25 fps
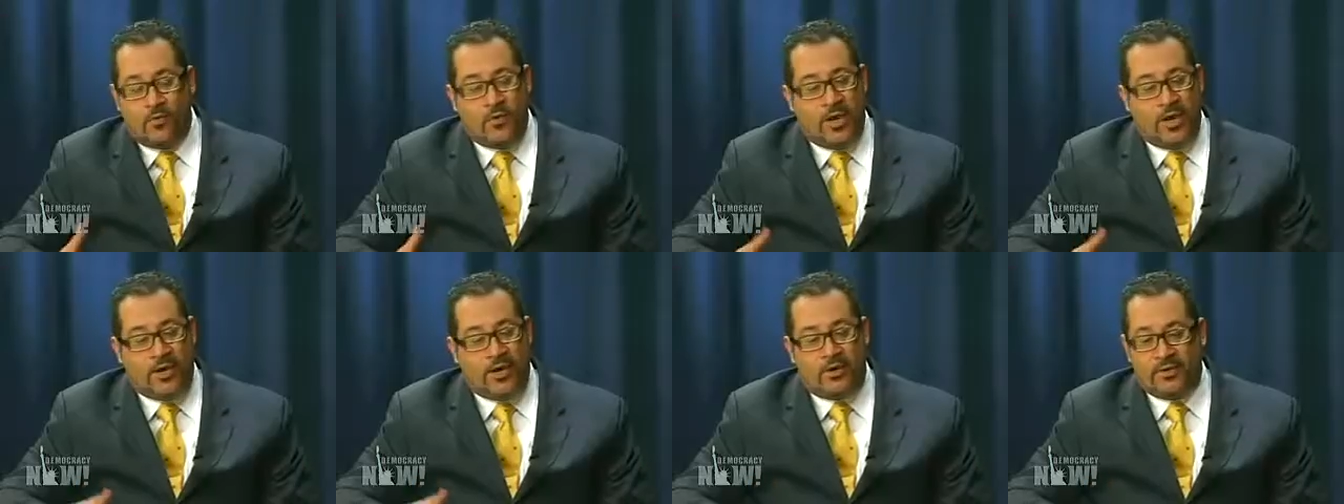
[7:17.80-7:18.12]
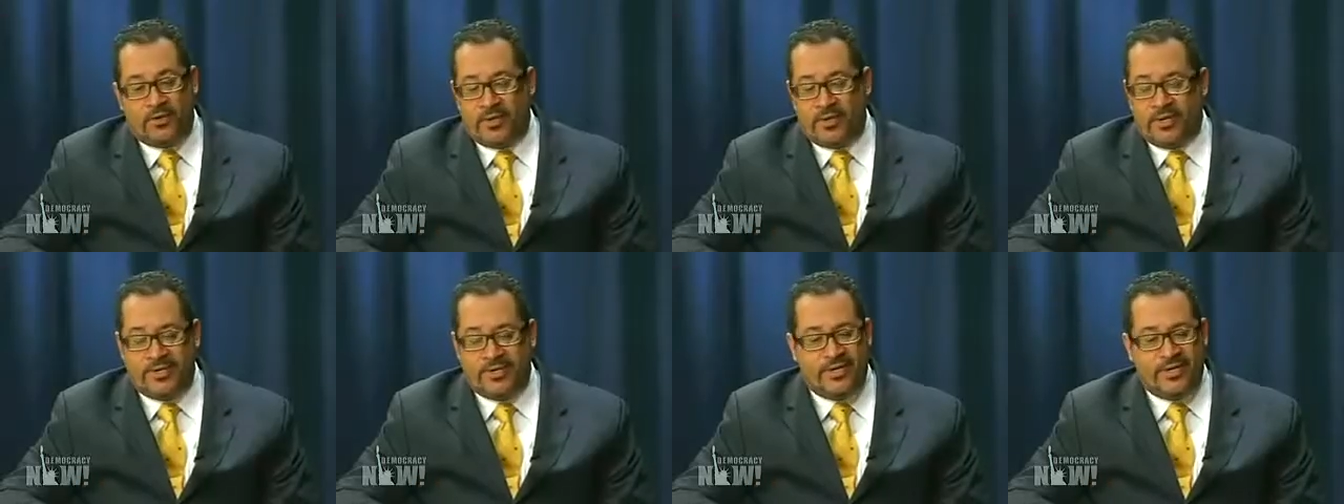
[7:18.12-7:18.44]

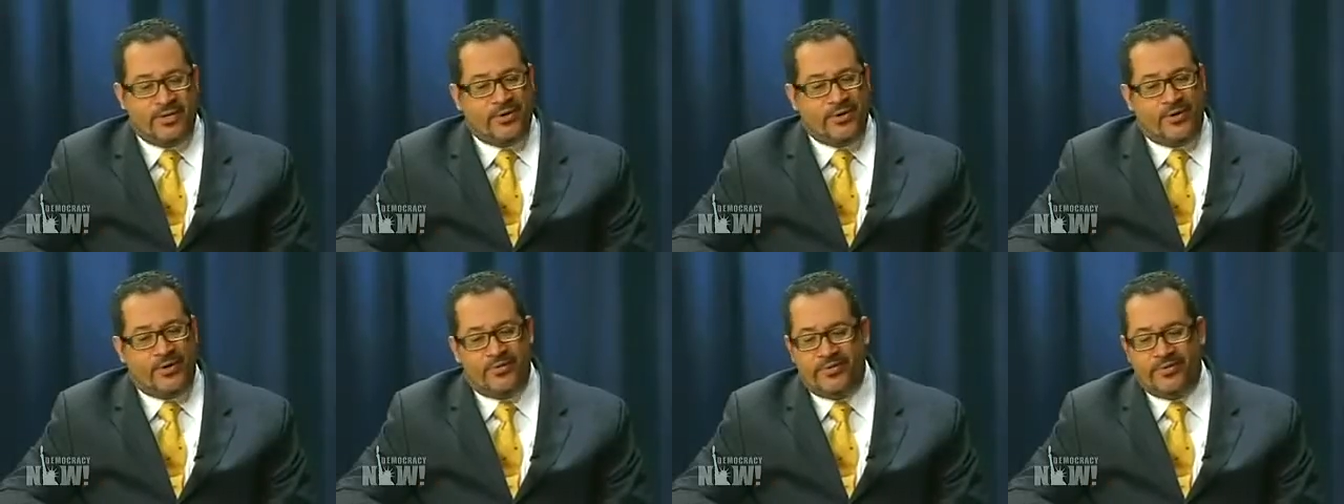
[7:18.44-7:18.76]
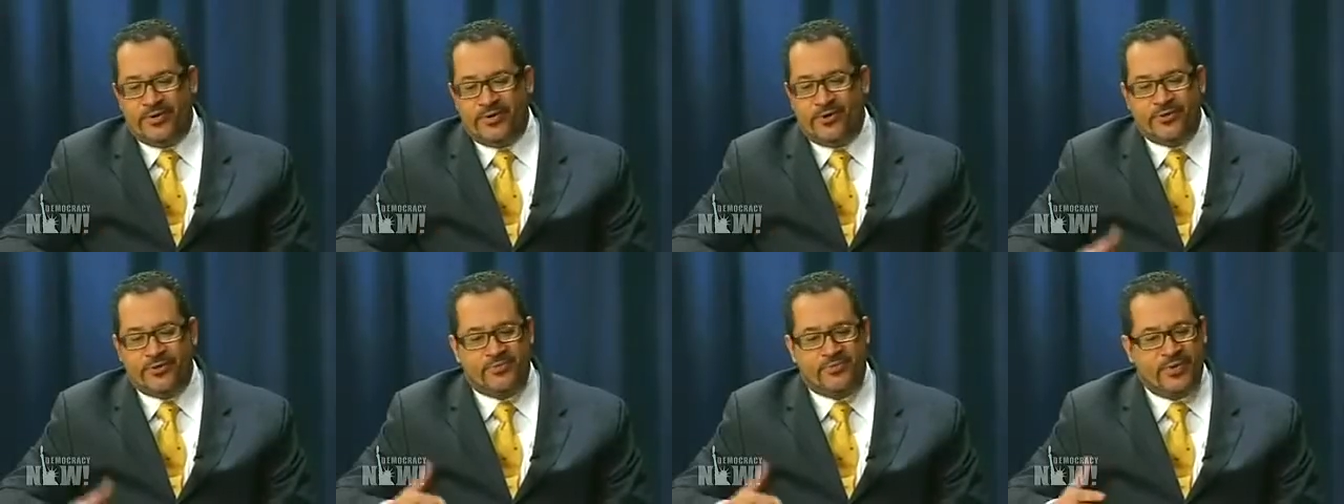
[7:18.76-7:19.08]
Well, you know,
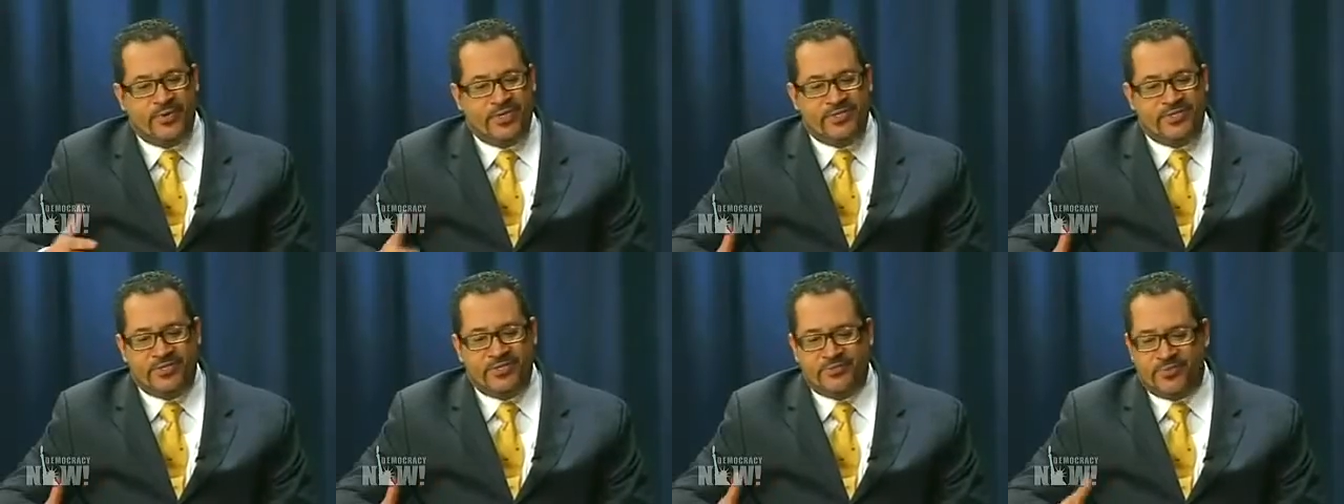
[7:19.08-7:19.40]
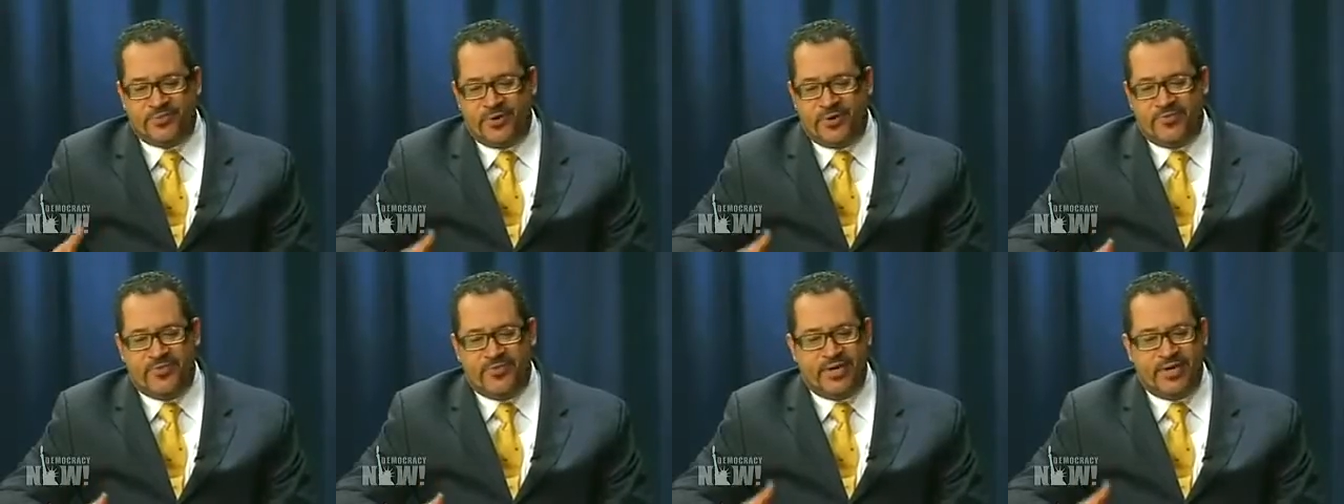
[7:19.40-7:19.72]
no speech is
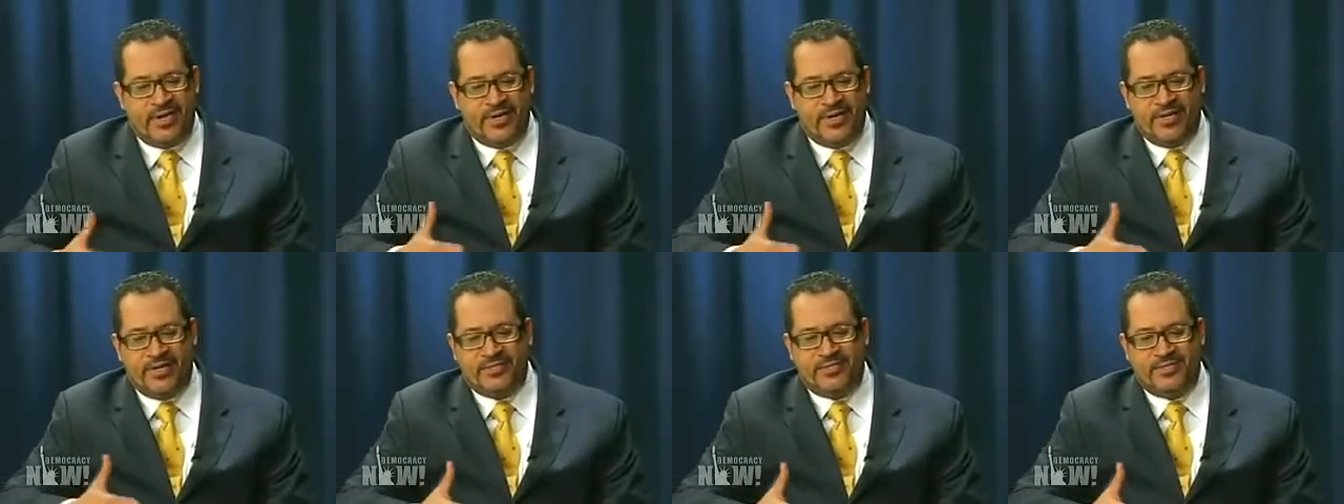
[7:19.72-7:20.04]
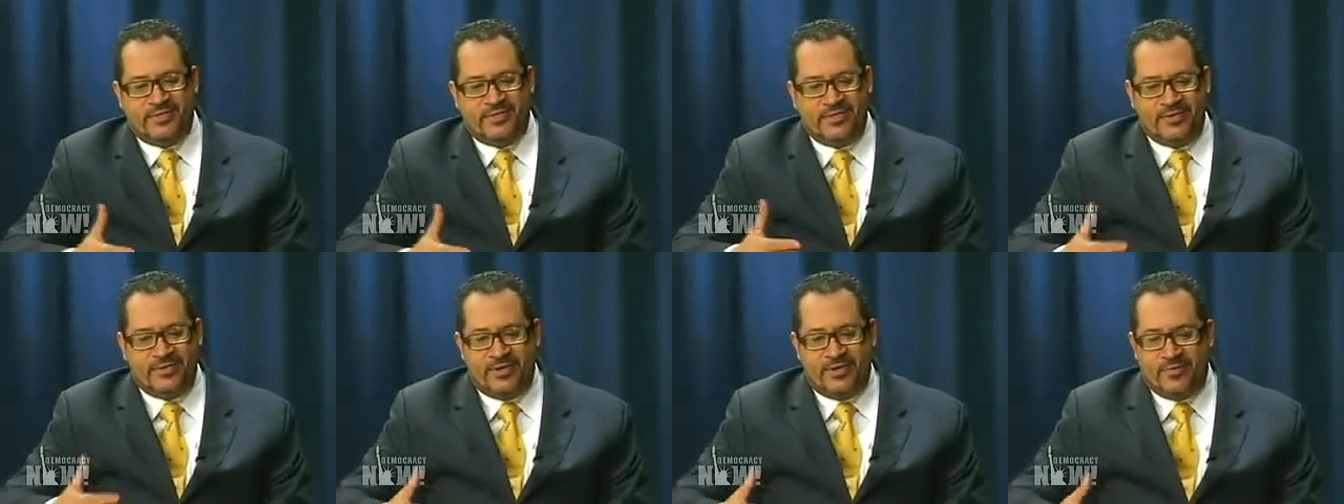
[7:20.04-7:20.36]
perfect, and
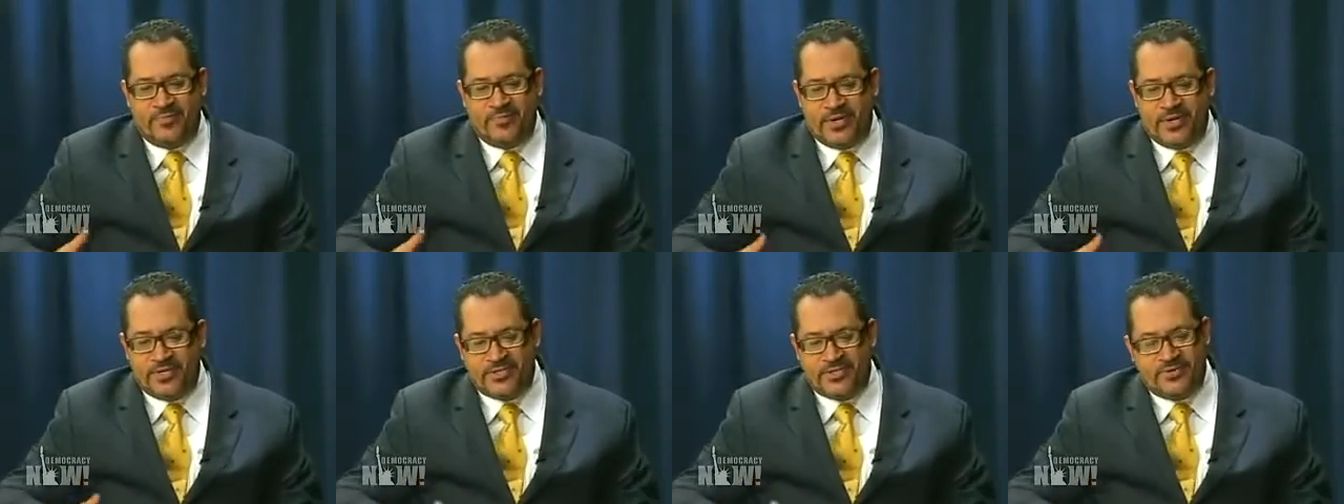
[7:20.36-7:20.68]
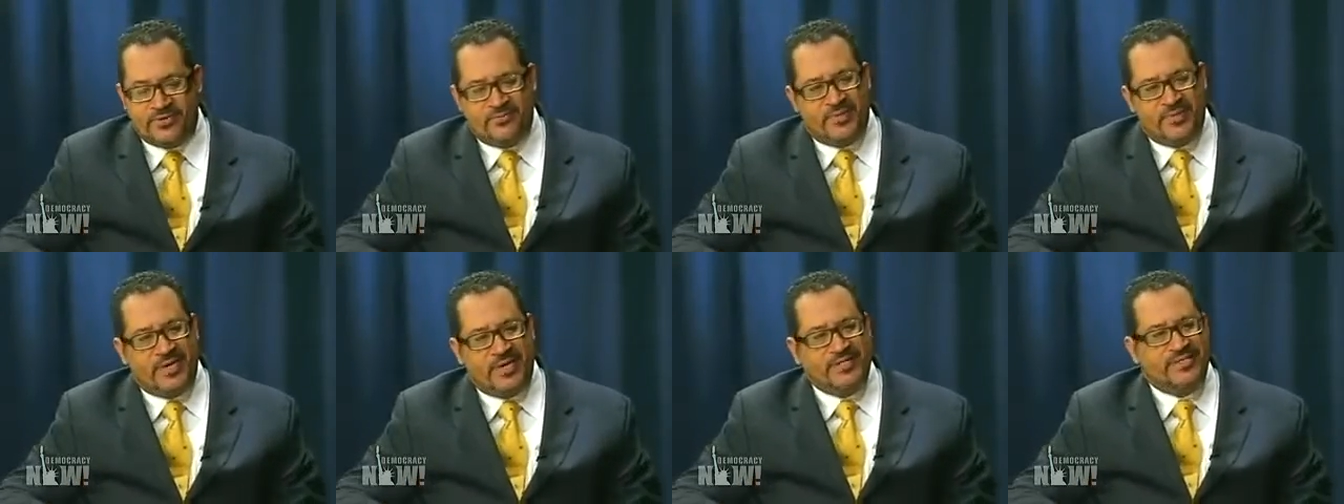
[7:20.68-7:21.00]
as a
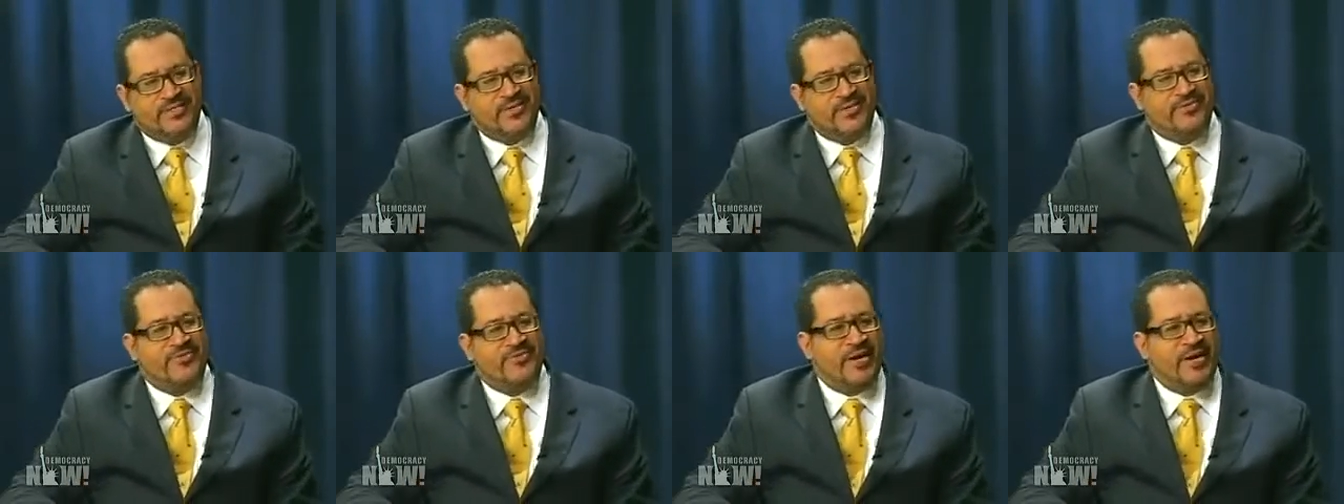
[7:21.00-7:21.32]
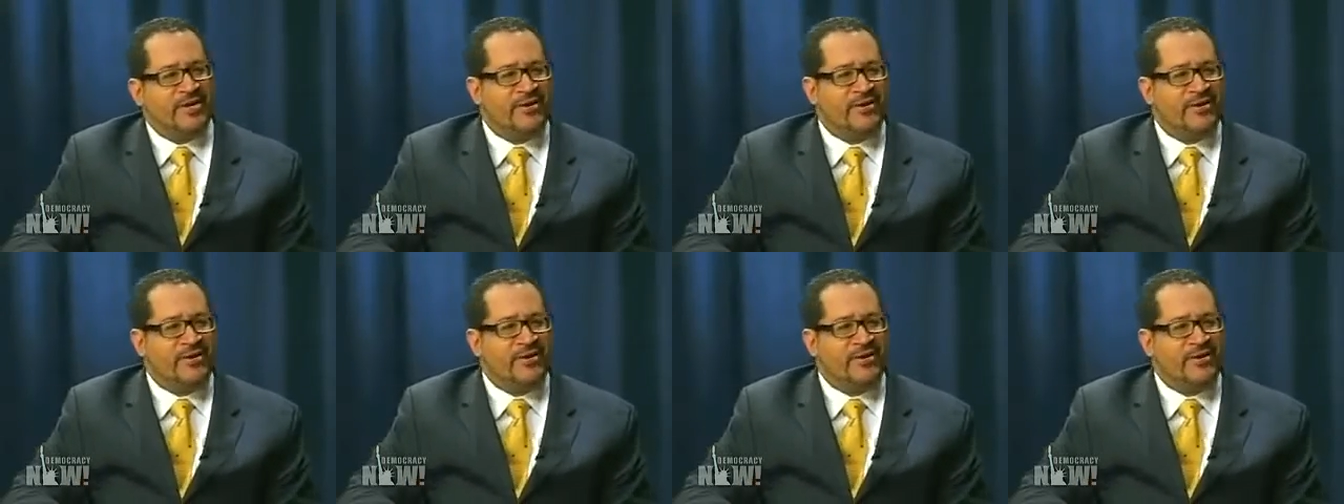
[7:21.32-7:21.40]
minister myself,